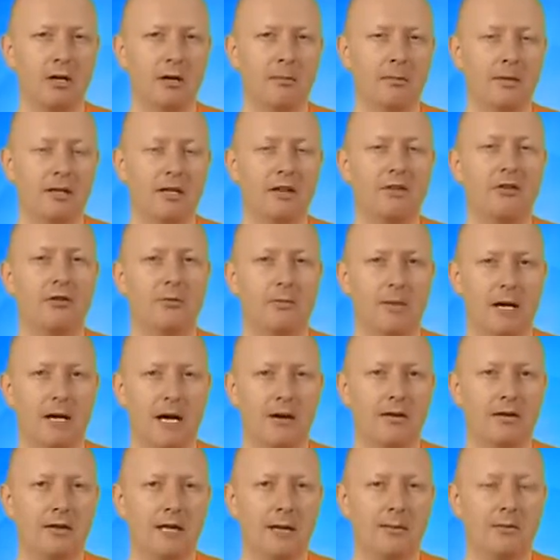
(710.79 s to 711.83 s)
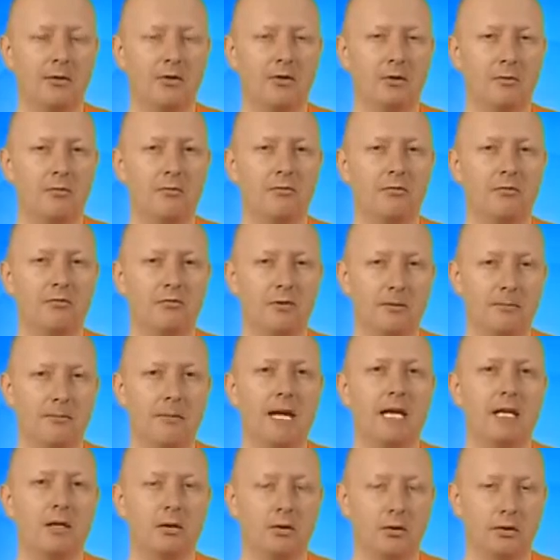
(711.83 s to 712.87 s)
but inspiring them to
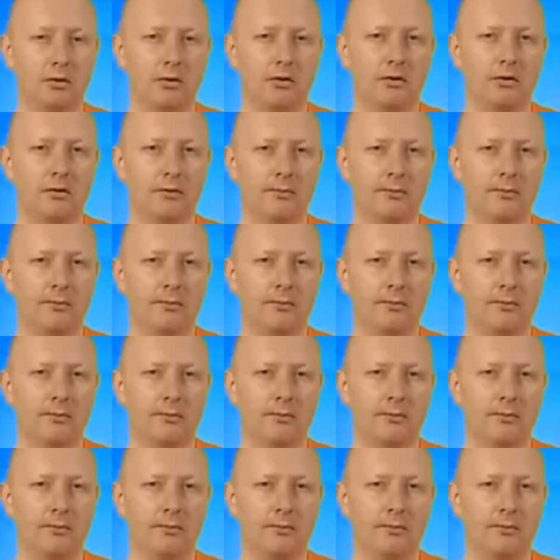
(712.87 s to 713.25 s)
remain good.